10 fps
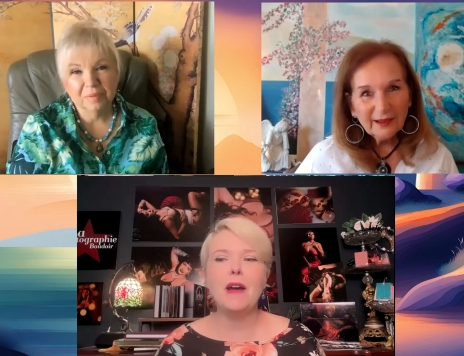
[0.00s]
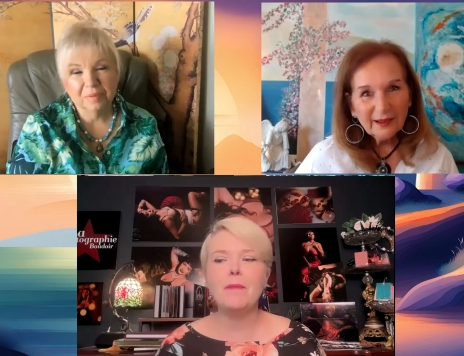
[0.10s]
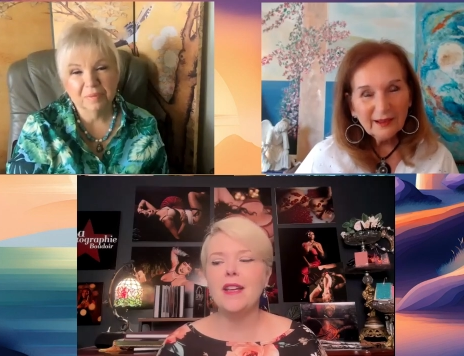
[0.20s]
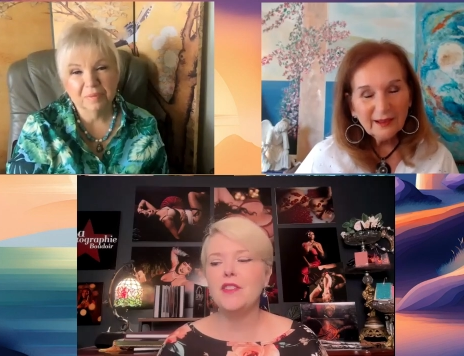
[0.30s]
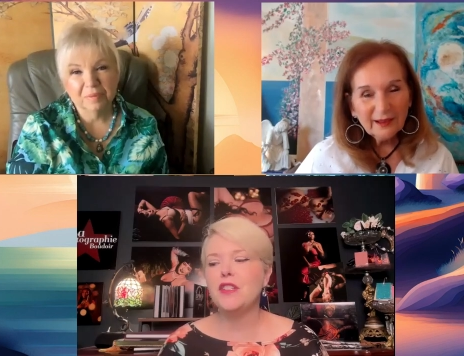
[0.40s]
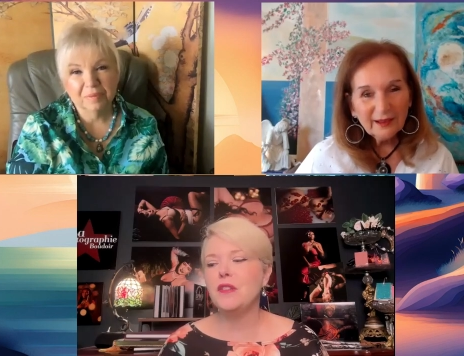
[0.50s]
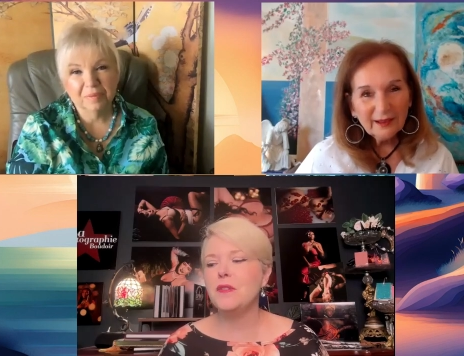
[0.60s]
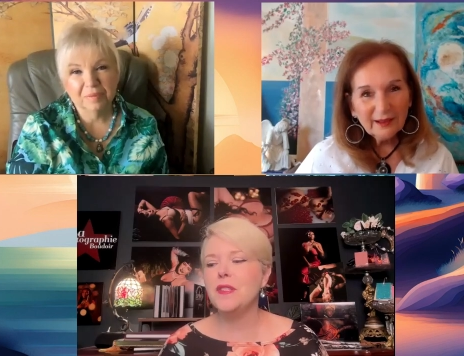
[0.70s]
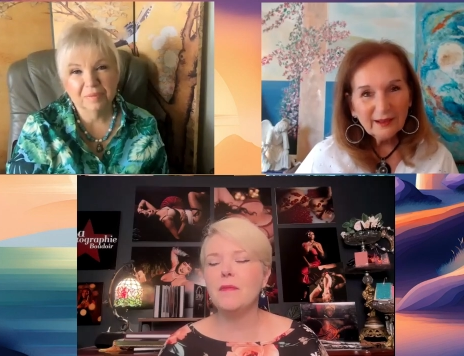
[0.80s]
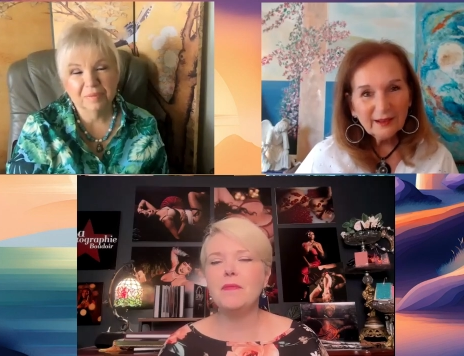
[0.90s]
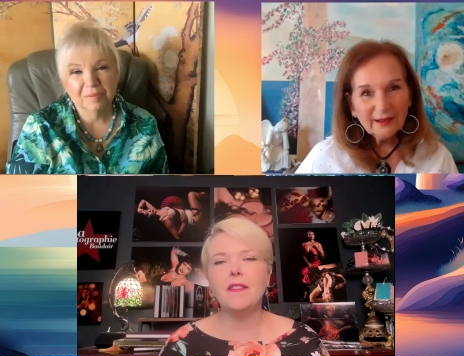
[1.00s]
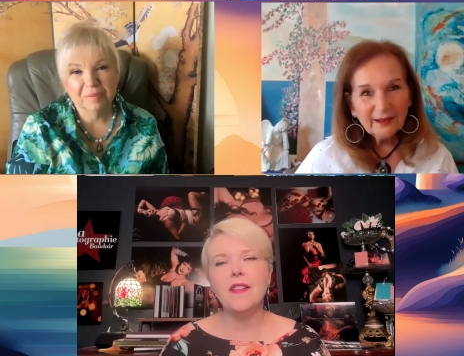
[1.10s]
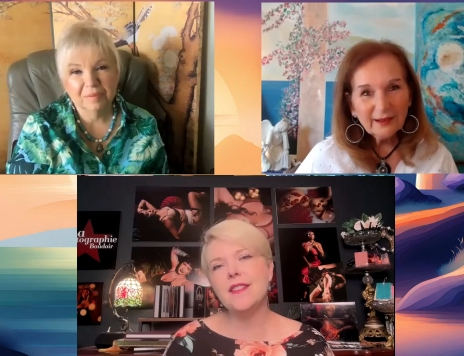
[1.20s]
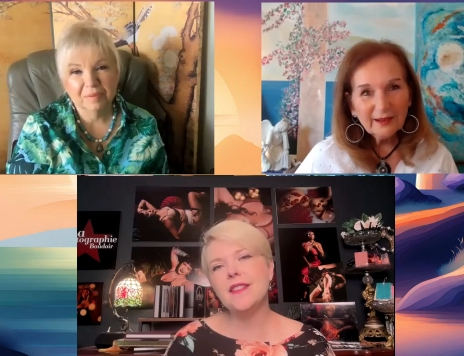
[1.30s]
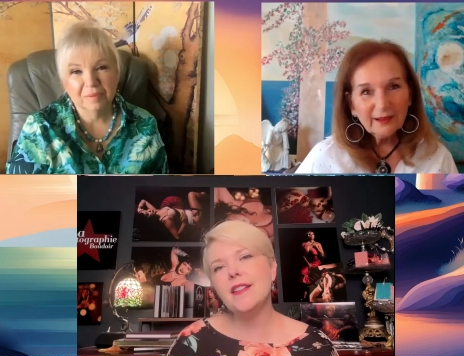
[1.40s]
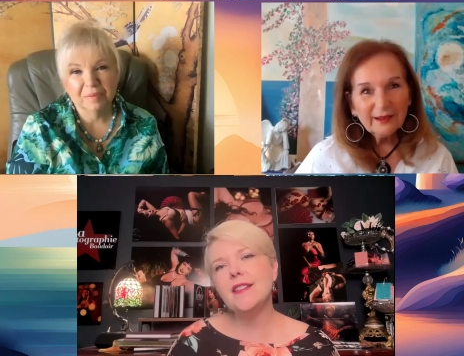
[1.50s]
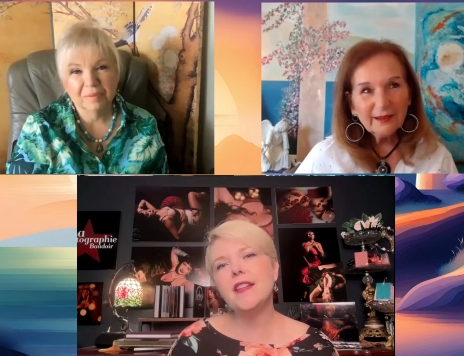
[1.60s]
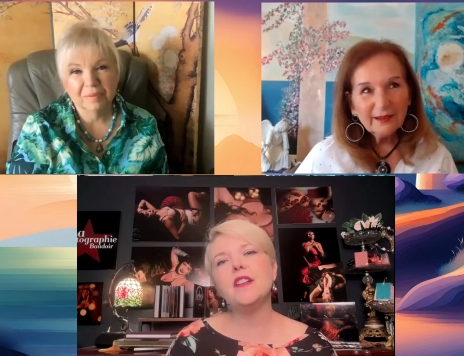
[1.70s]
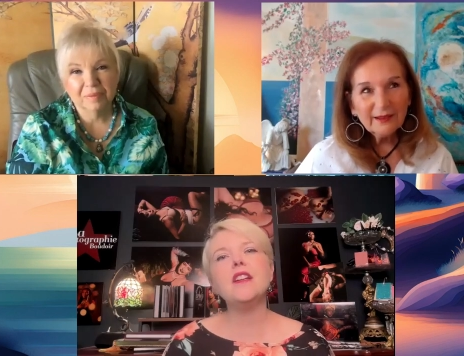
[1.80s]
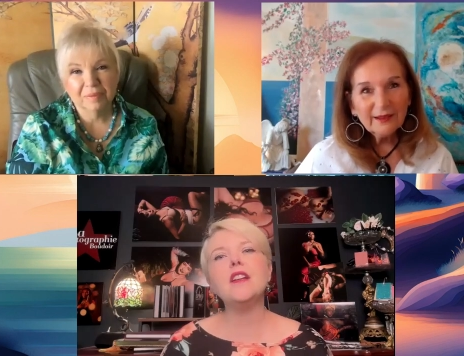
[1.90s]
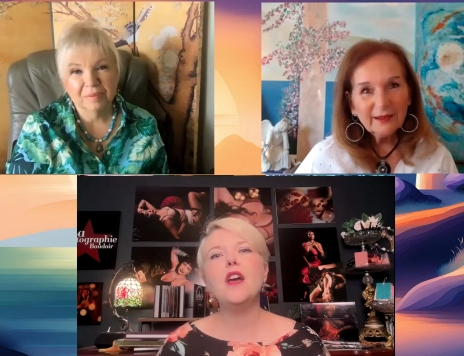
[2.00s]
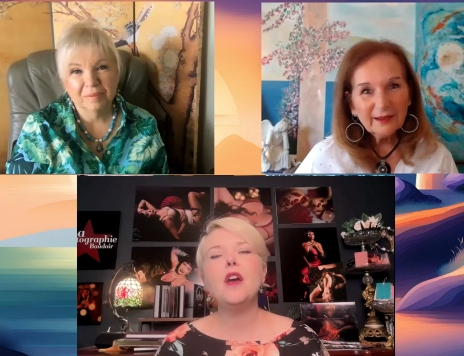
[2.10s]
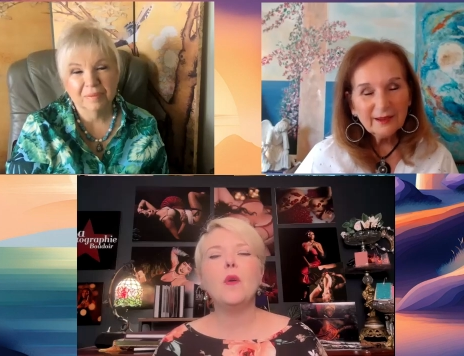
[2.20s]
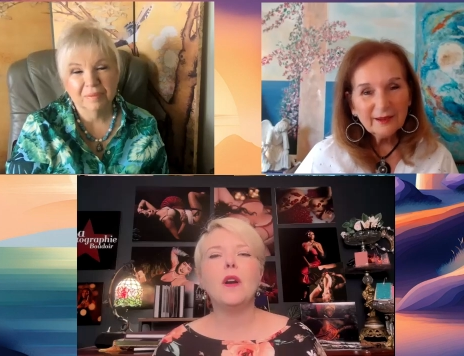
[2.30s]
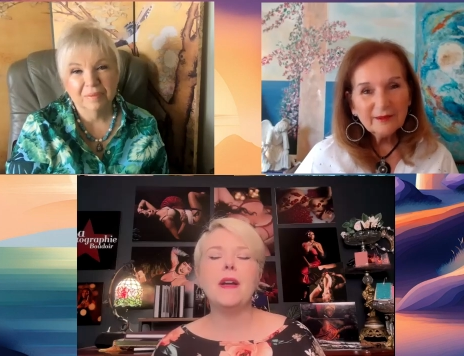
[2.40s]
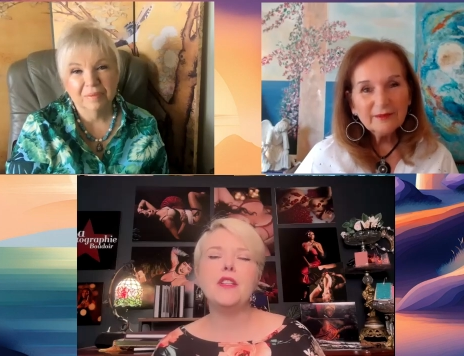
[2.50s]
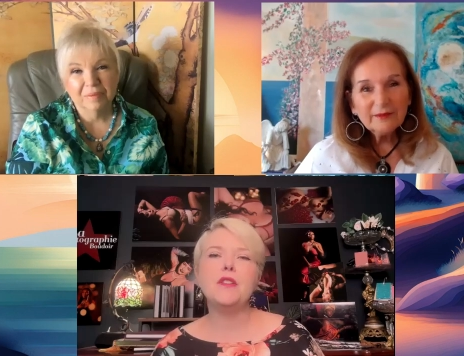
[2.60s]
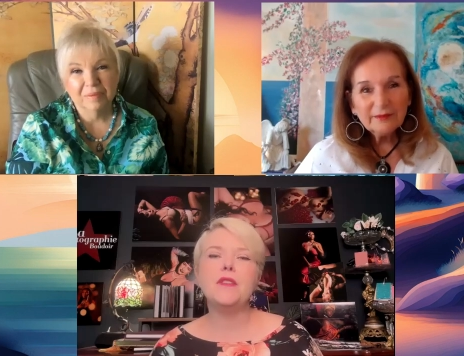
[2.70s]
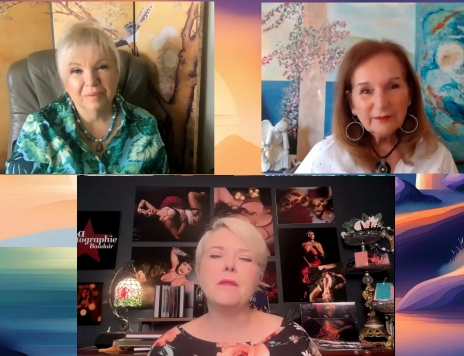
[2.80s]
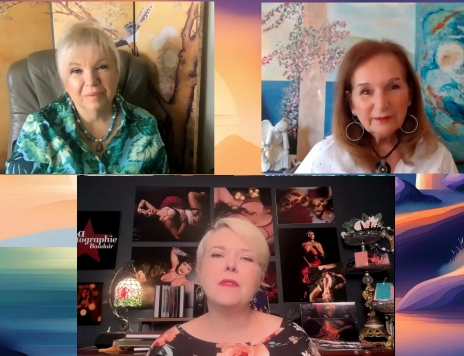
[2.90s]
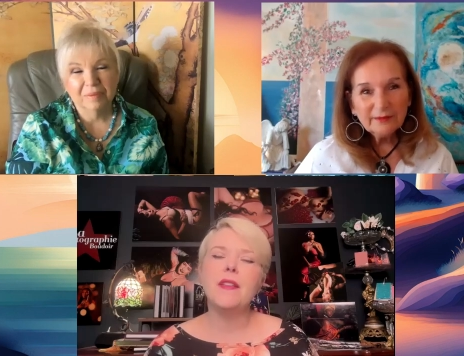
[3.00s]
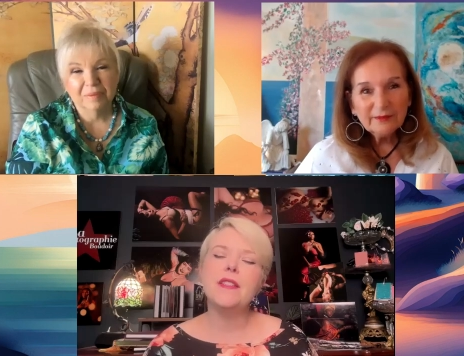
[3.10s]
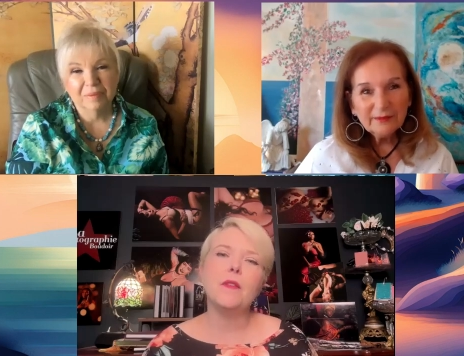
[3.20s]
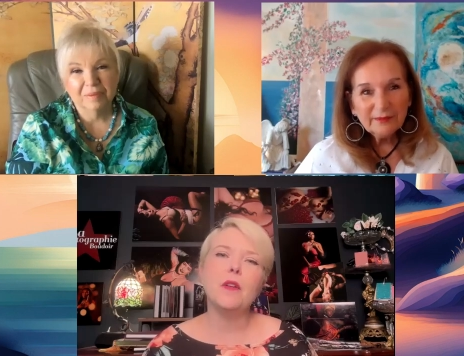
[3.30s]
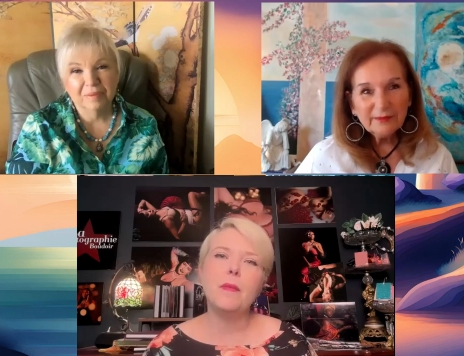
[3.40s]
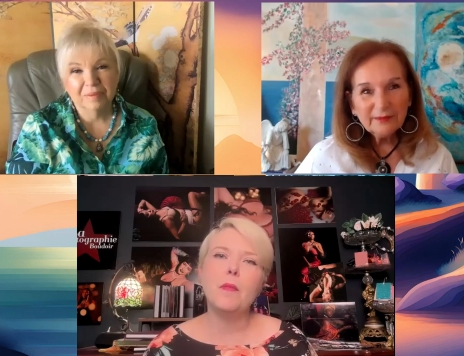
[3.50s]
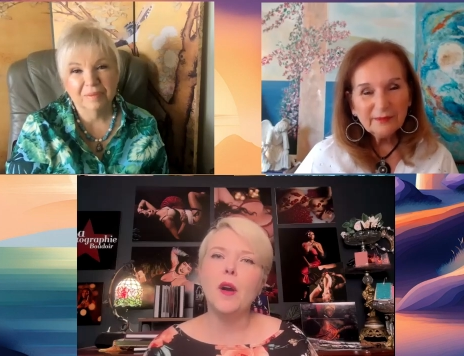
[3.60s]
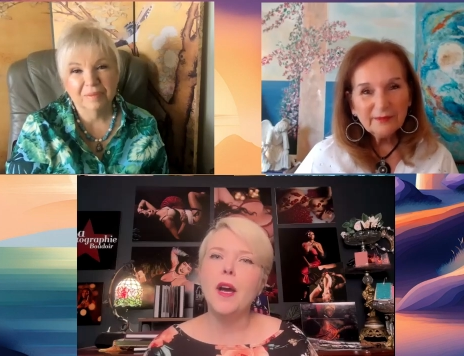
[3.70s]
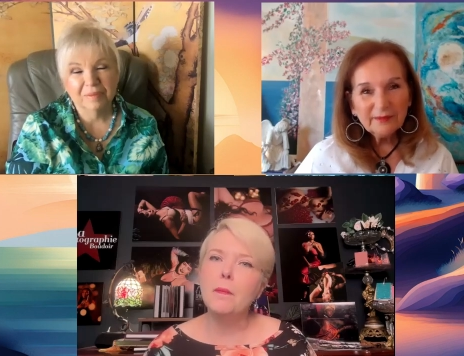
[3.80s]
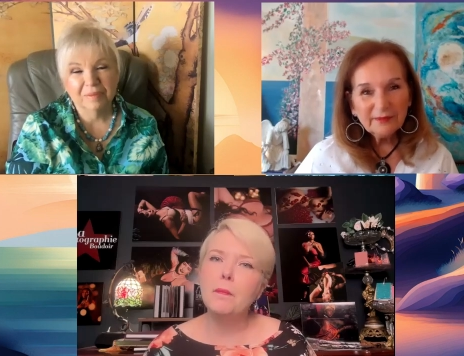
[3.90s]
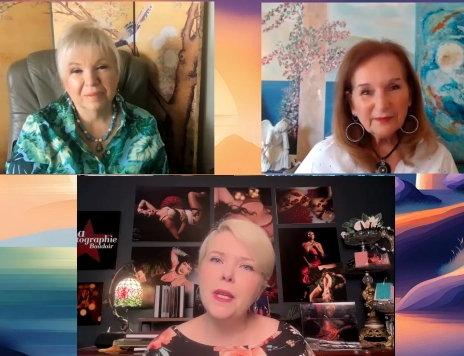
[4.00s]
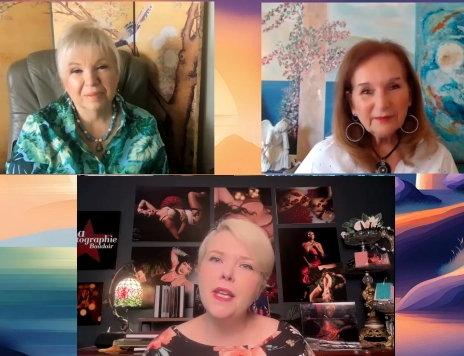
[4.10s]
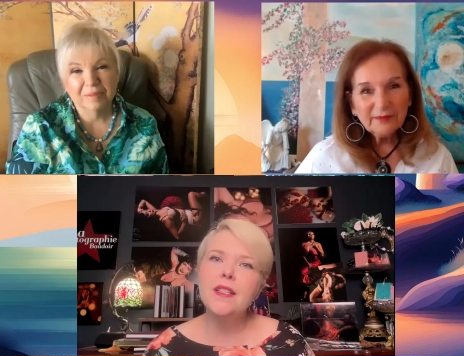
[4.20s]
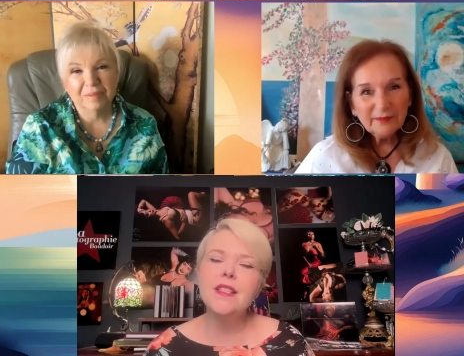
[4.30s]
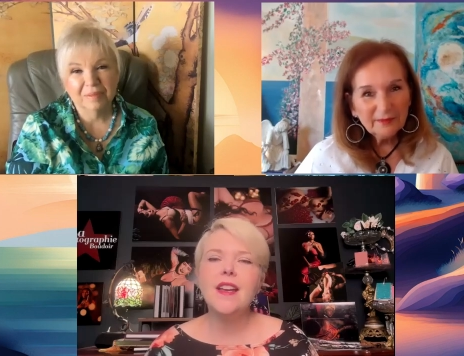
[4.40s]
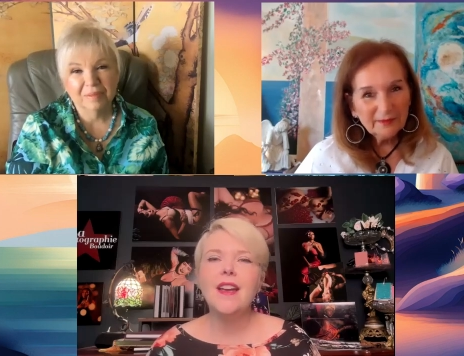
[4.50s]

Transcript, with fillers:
Speaker 1: I might choose something that's sexier or I might choose something that's a little bit more upbeat.